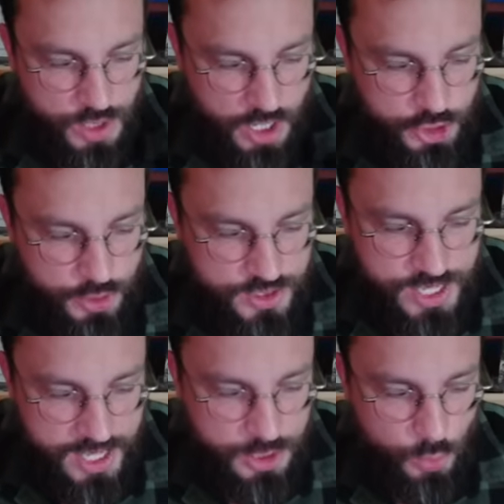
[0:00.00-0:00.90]
Not sure
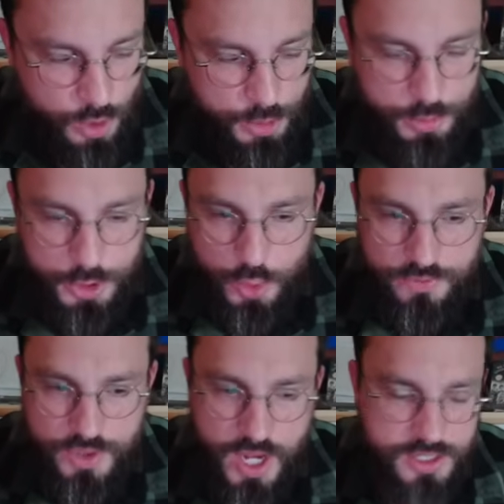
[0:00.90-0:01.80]
exactly what I'm going to be doing
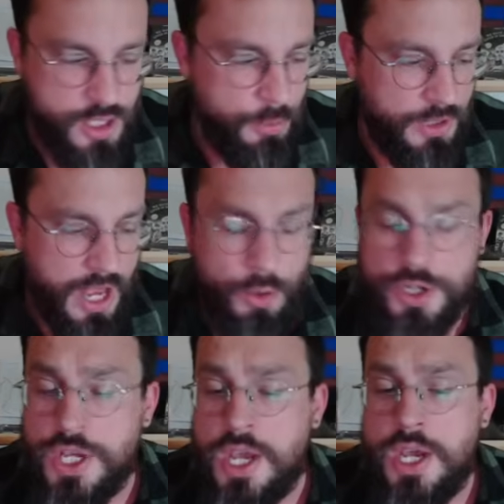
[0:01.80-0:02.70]
for the next couple
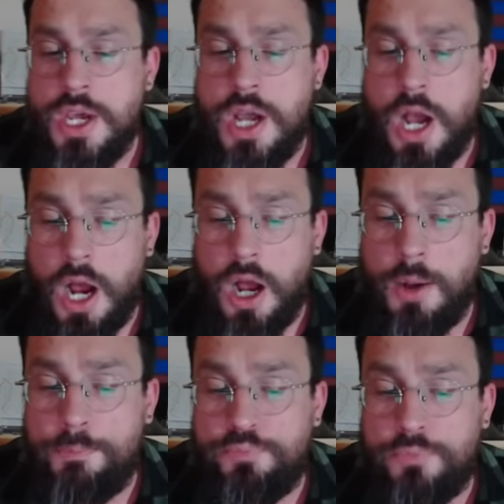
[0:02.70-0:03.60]
hours.
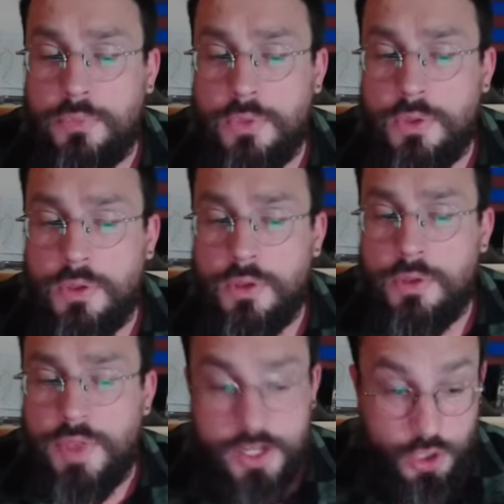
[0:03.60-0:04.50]

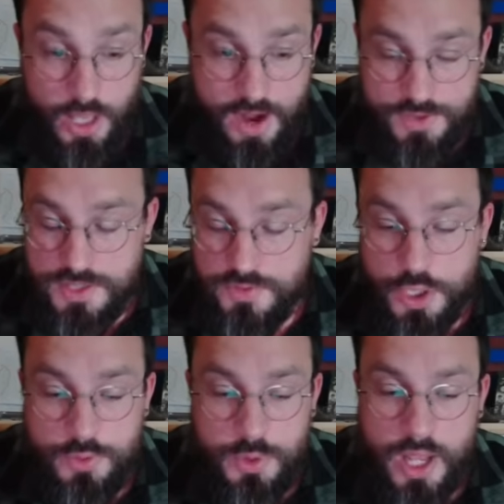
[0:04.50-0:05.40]
That is all I have for this
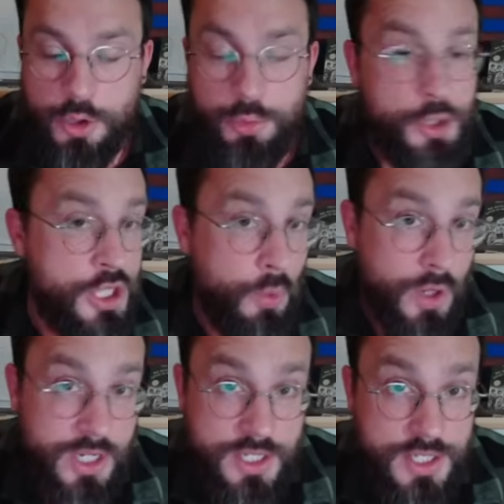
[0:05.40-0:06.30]
video. If you like or appreciate
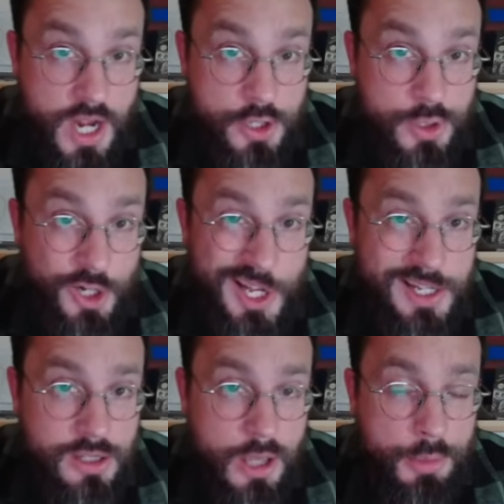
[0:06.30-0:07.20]
what it is that I do here,
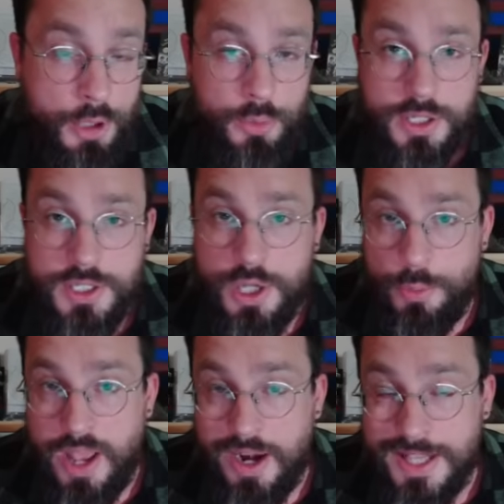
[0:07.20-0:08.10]
hitting the like button really does
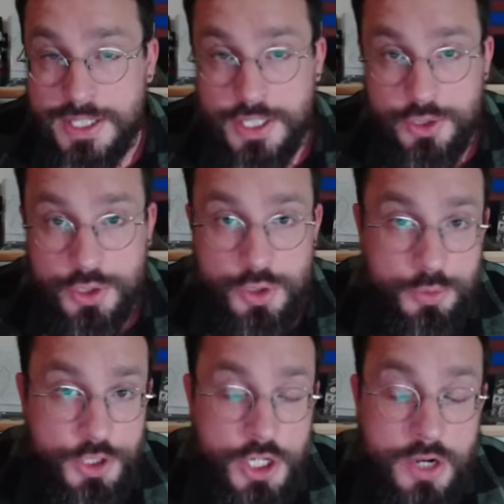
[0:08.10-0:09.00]
help me out, as it tells
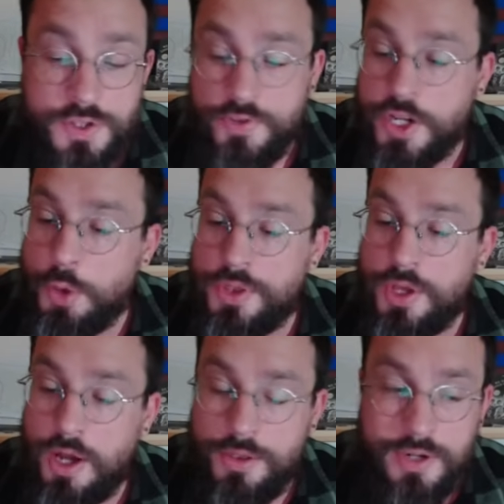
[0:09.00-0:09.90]
YouTube to share this video with
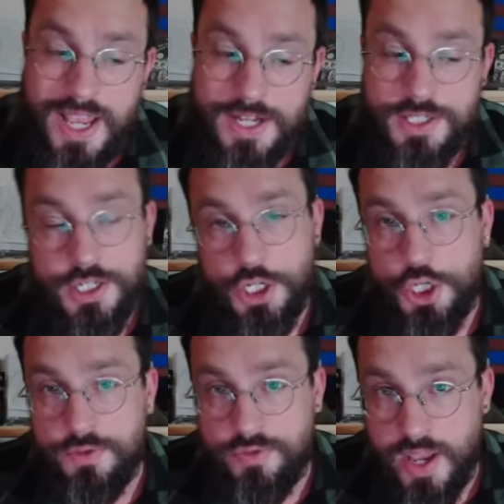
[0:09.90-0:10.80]
other Kansas City
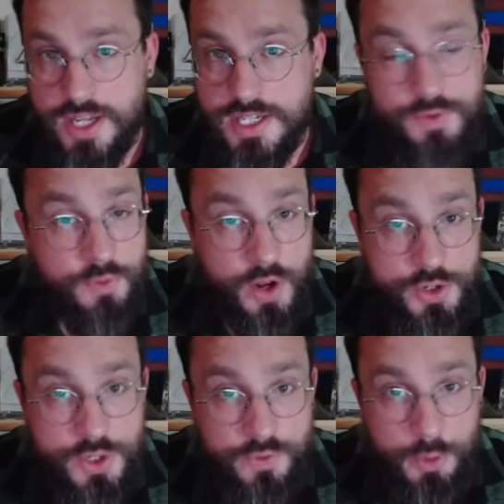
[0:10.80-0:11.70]
Chiefs fans. If you find
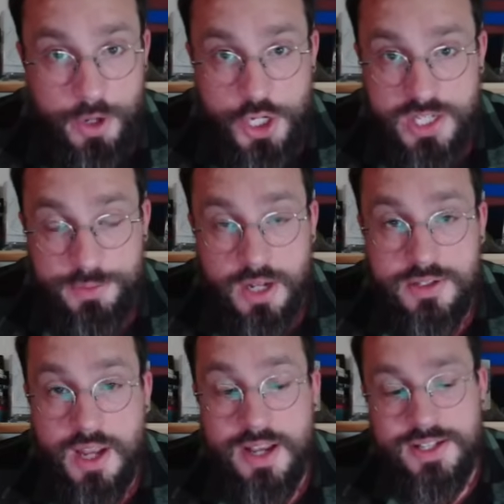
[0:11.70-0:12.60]
yourself here by chance but not
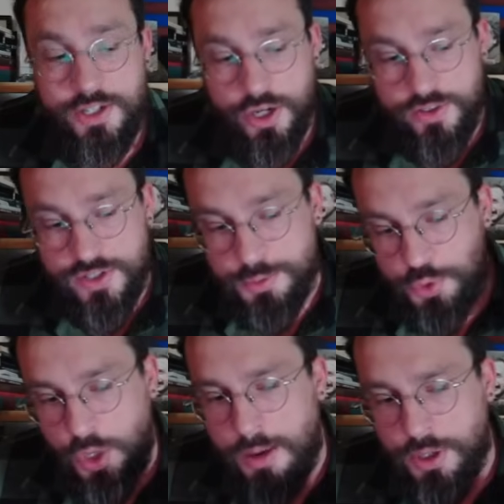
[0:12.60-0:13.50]
design, consider hitting the
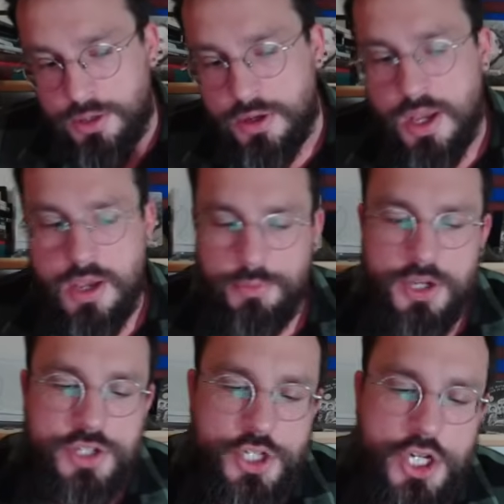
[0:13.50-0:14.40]
subscribe button,
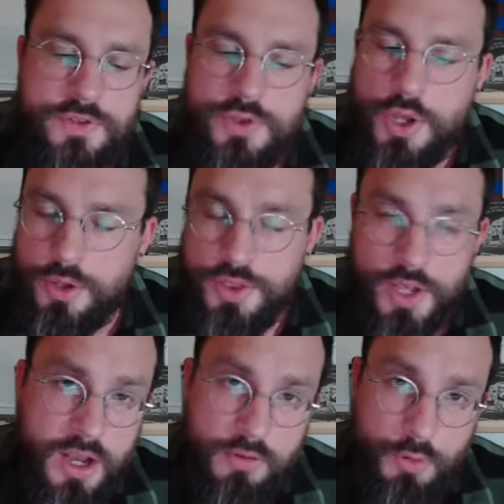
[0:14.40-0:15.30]
because the Chiefs are the only thing
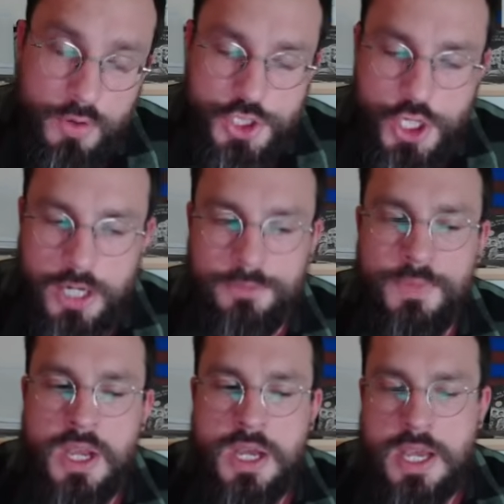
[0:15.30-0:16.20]
I cover on this channel,
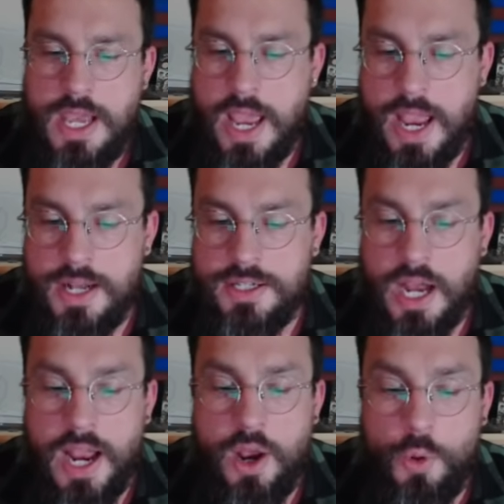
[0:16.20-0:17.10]
and
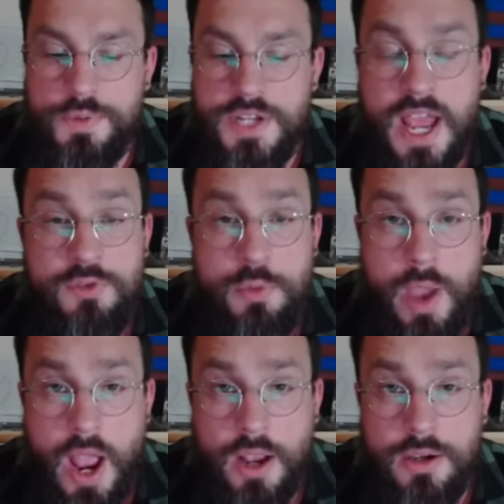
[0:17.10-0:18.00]
I hope to have you
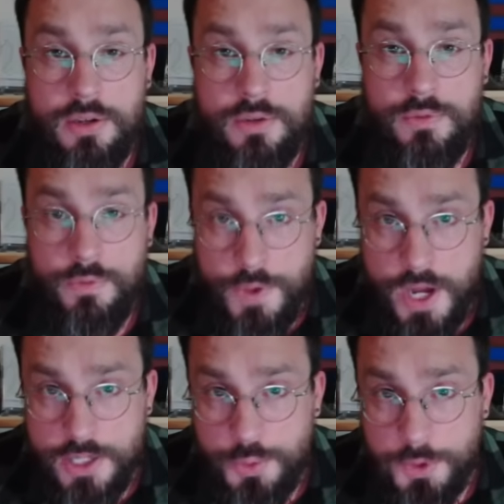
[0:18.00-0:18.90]
back for the
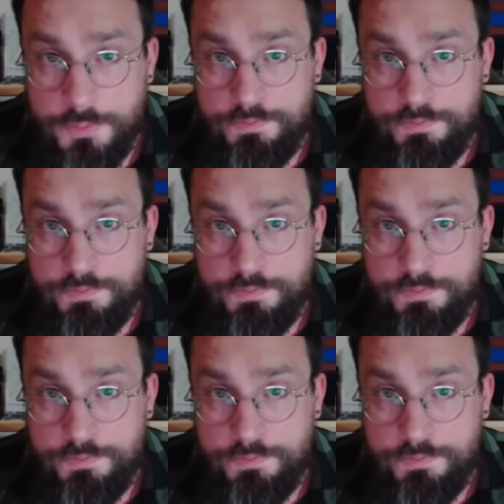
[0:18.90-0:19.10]
next one.